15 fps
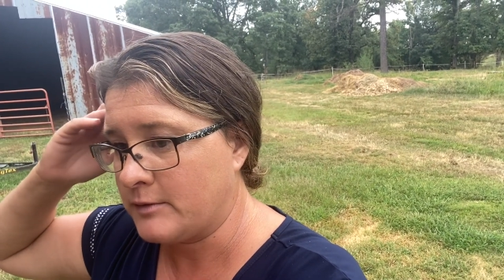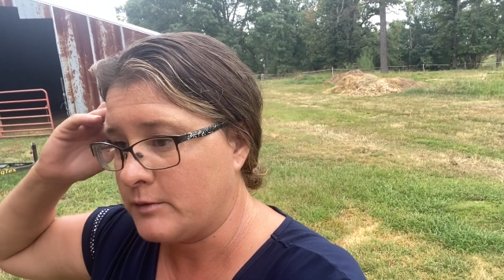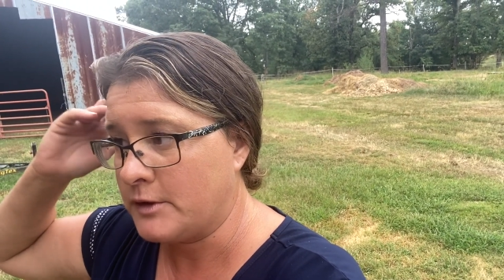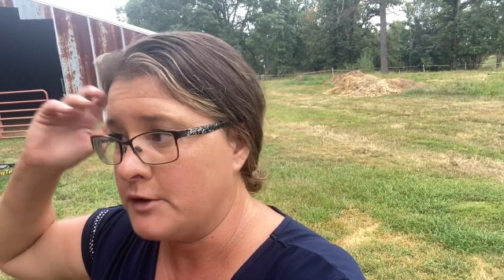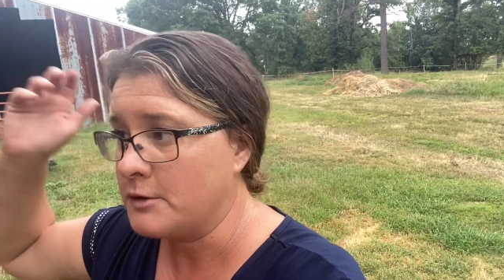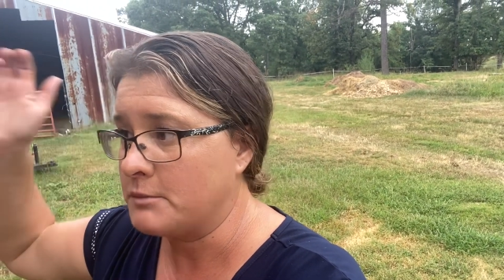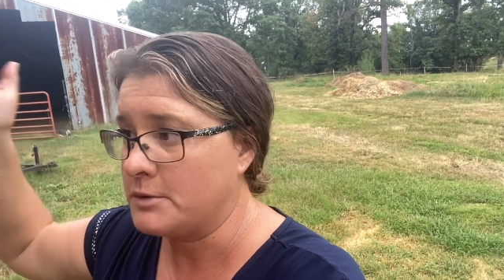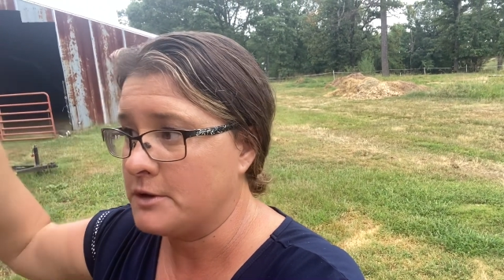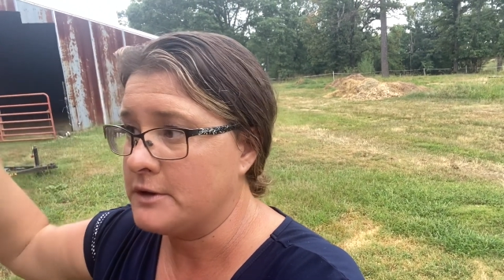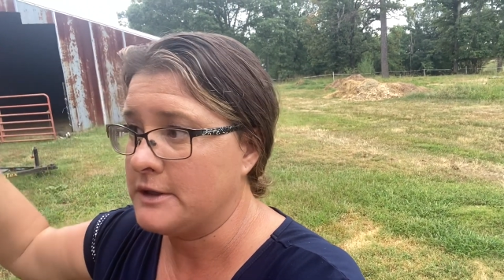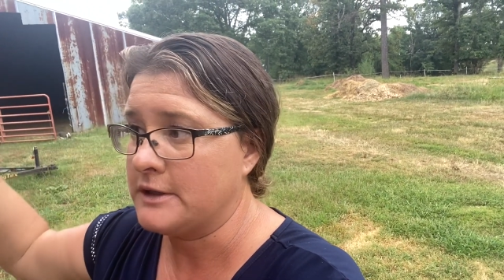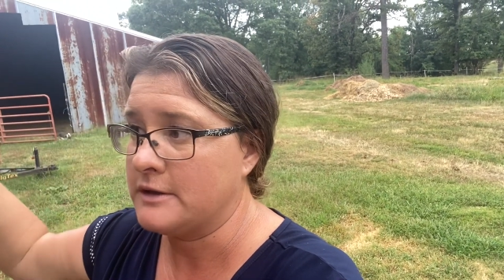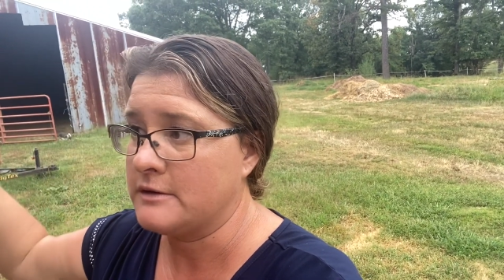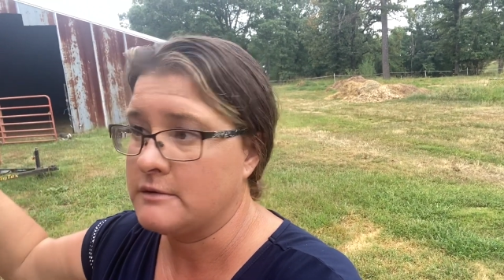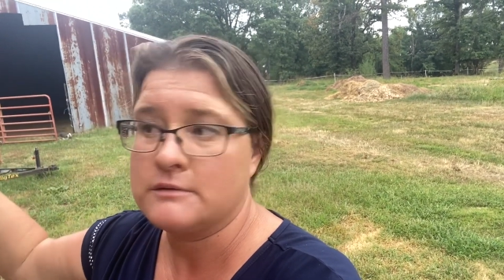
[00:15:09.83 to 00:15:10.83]
well, the
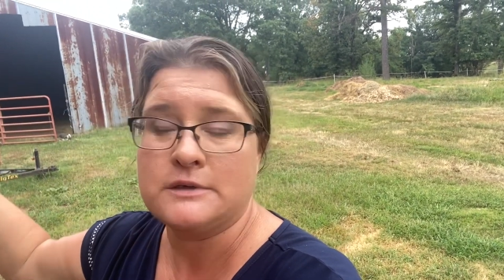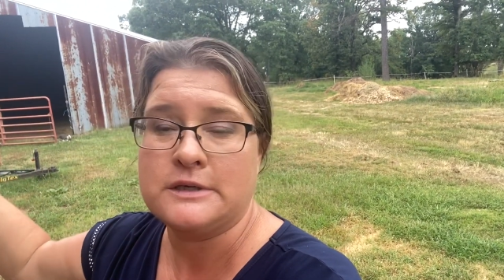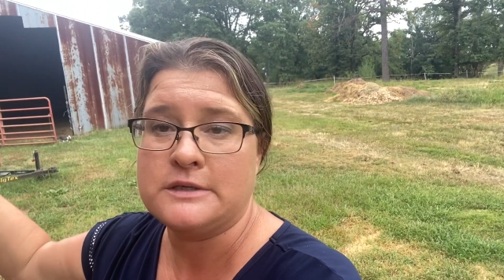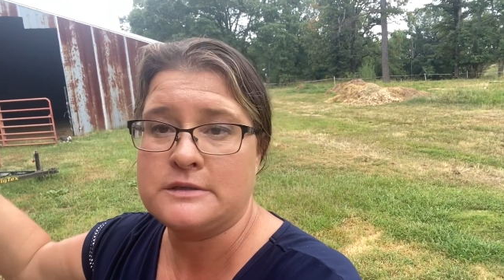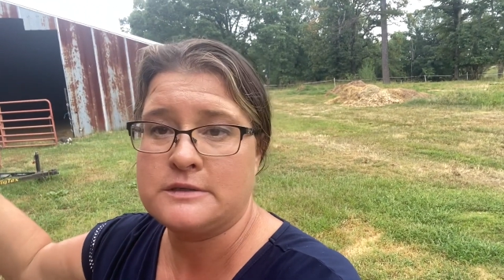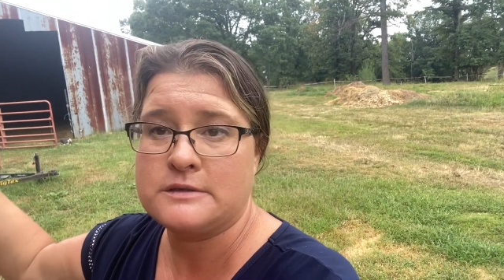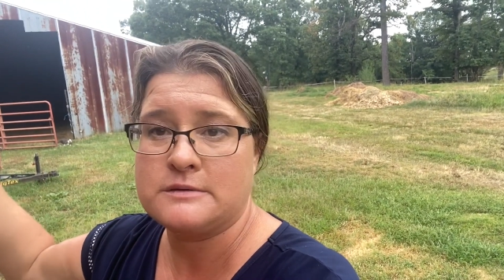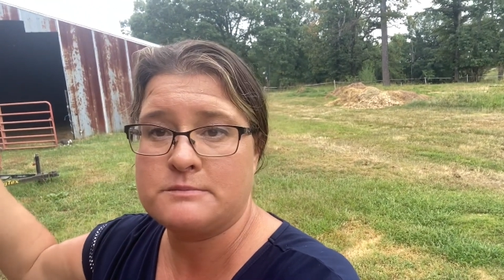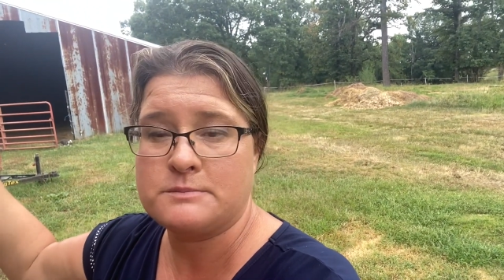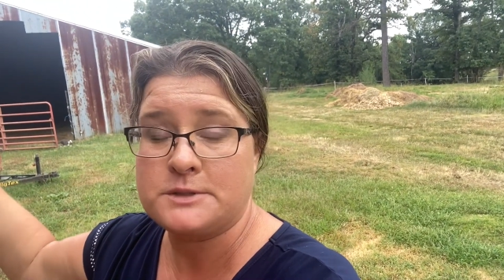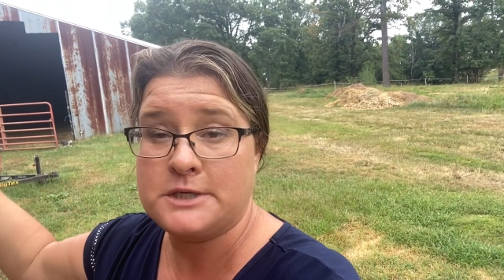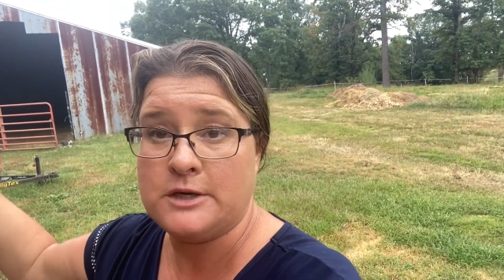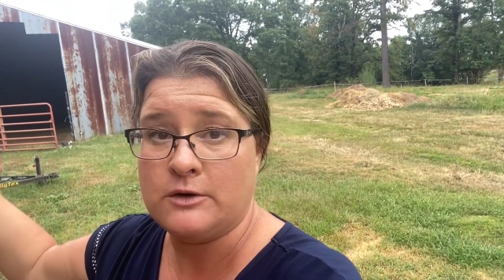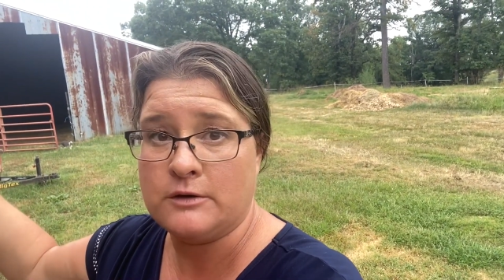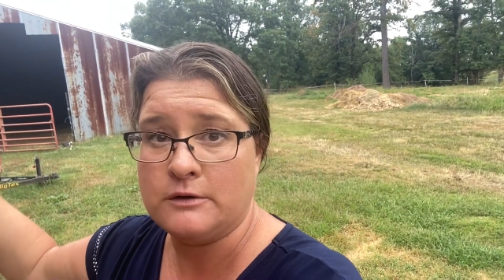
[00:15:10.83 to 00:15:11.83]
building is
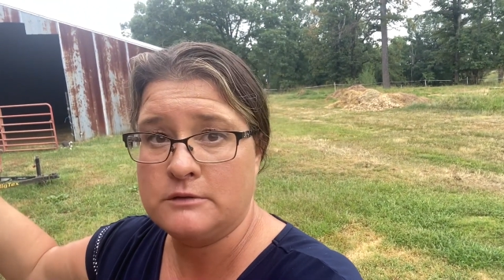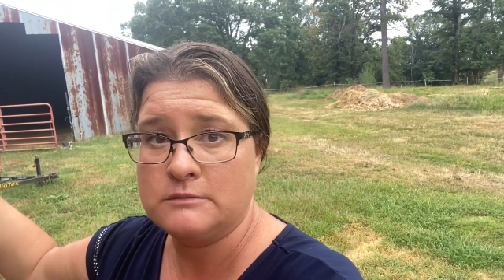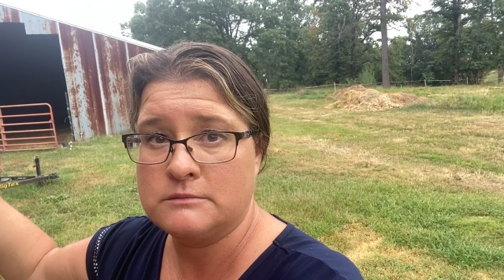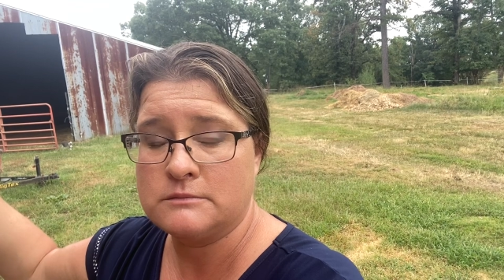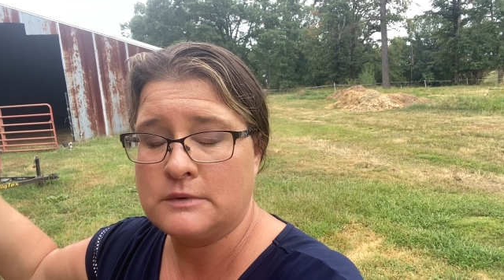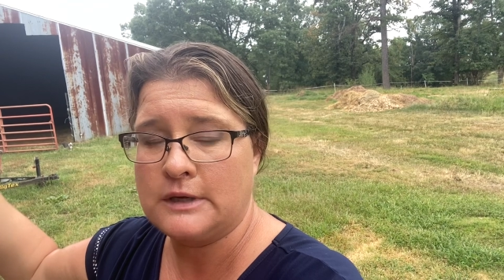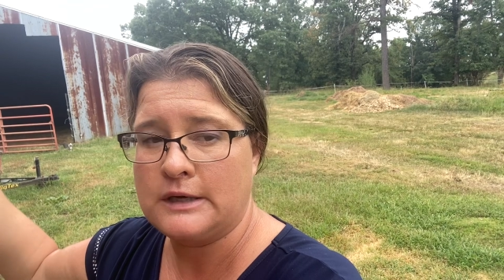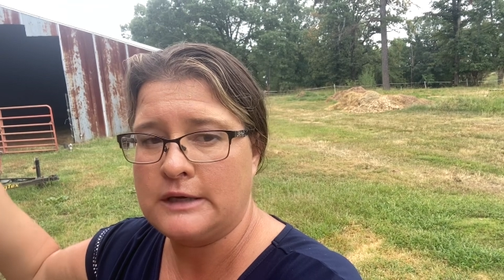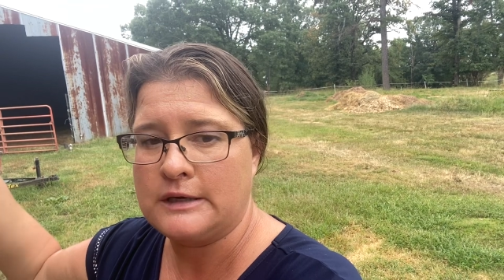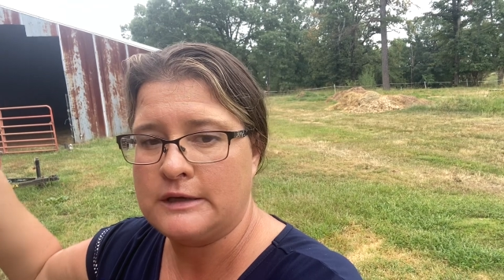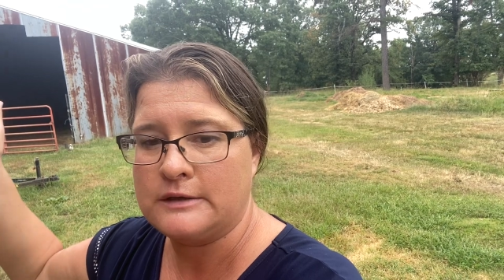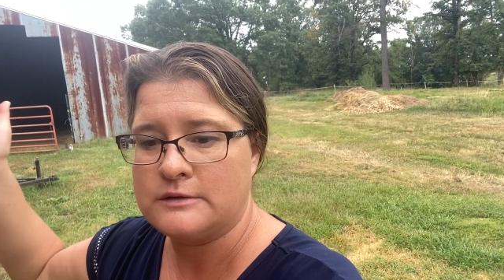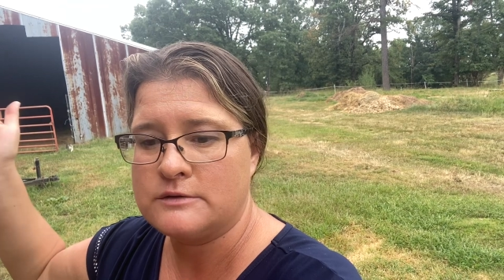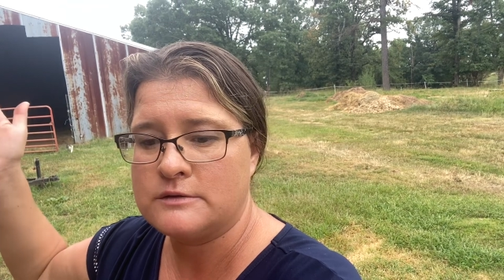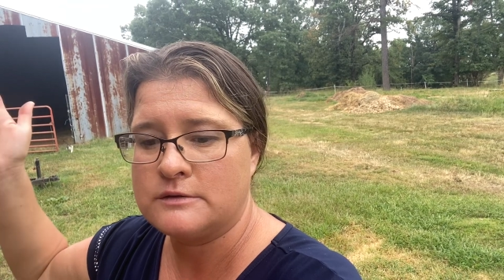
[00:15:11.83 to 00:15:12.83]
cedar, and